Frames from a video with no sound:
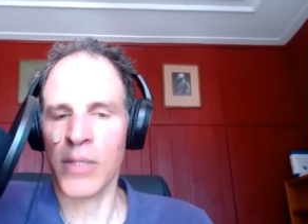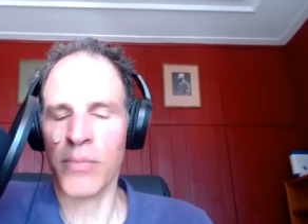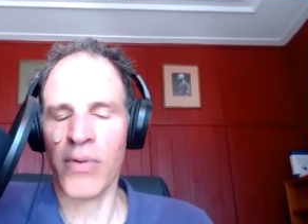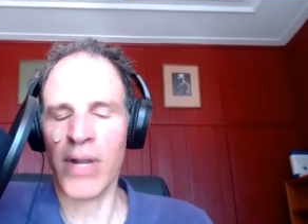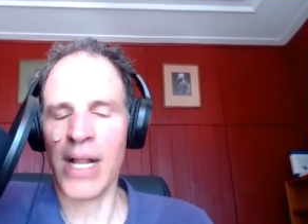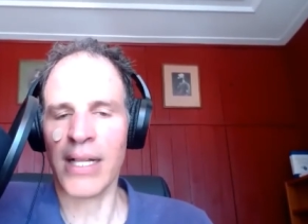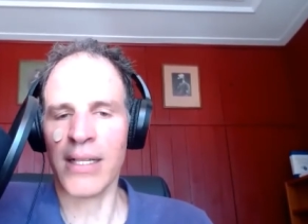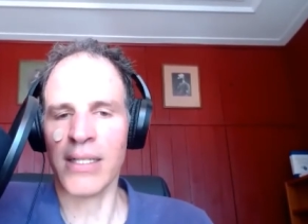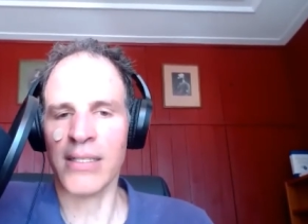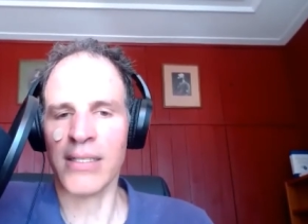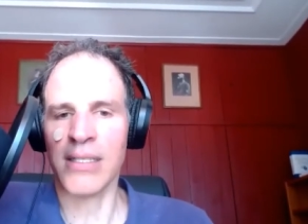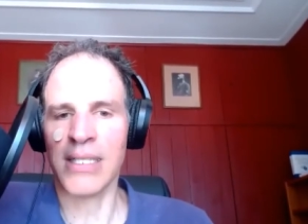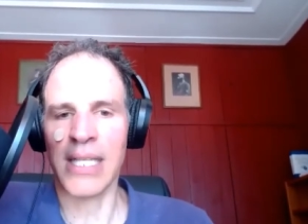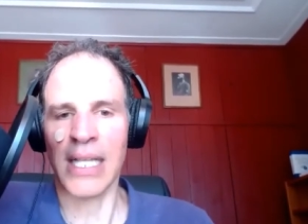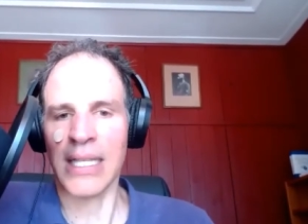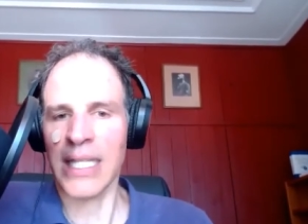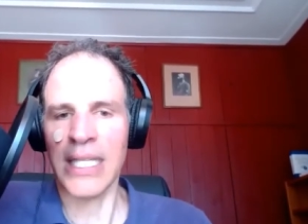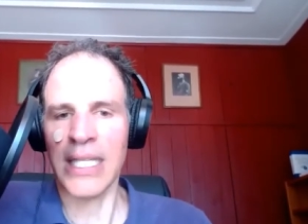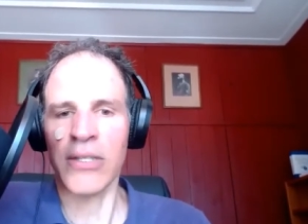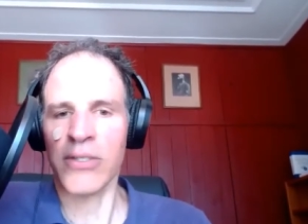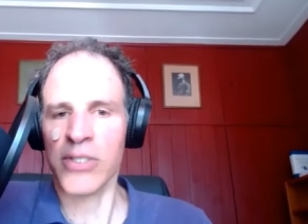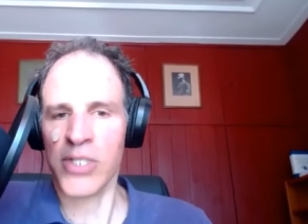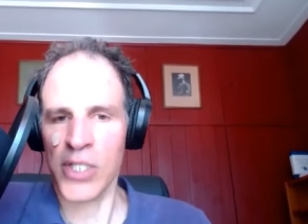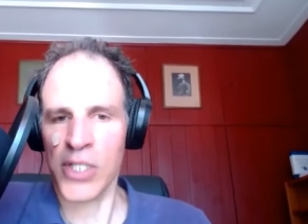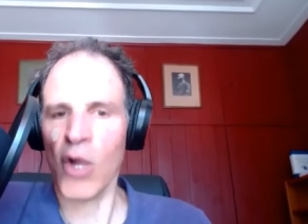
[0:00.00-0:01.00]
and practice is that
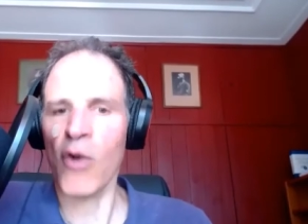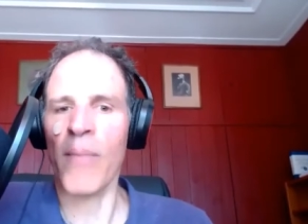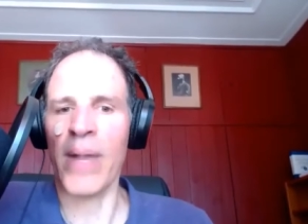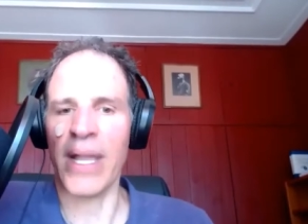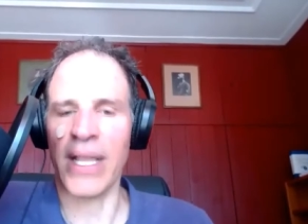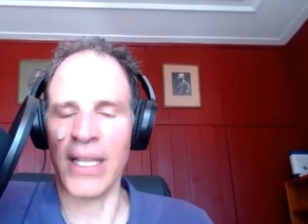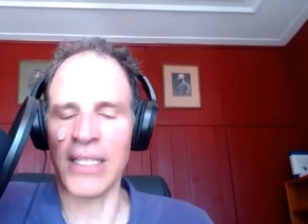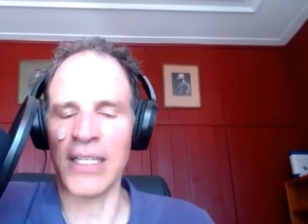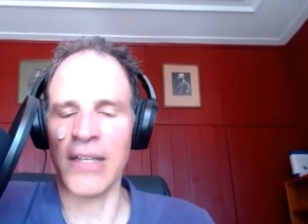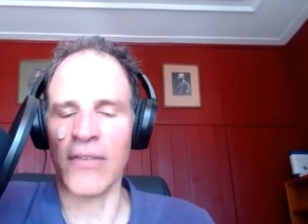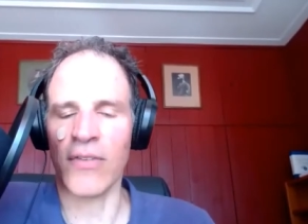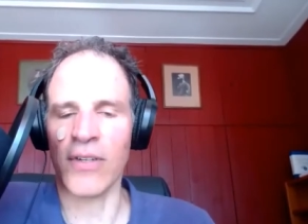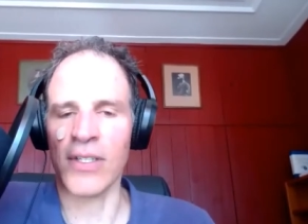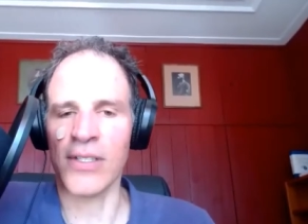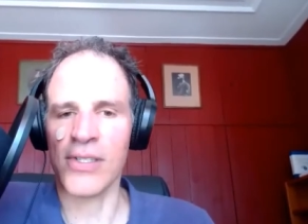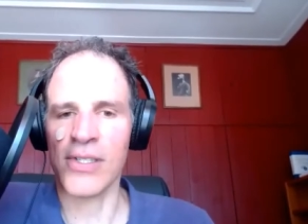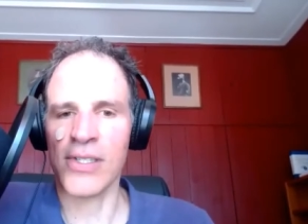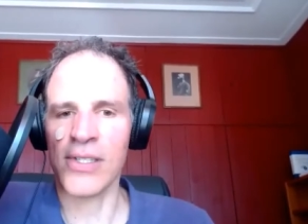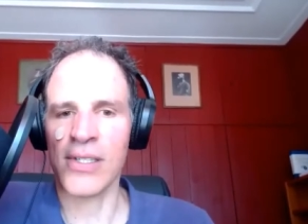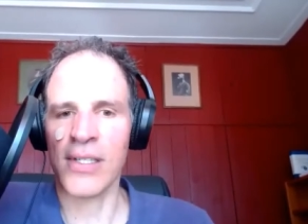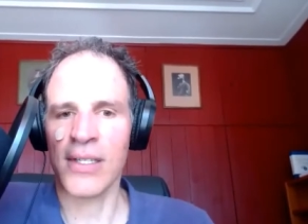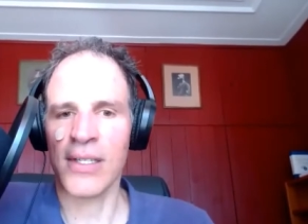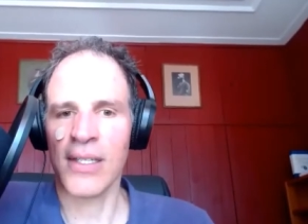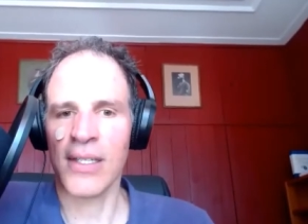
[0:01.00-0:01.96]
leaders don't make a difference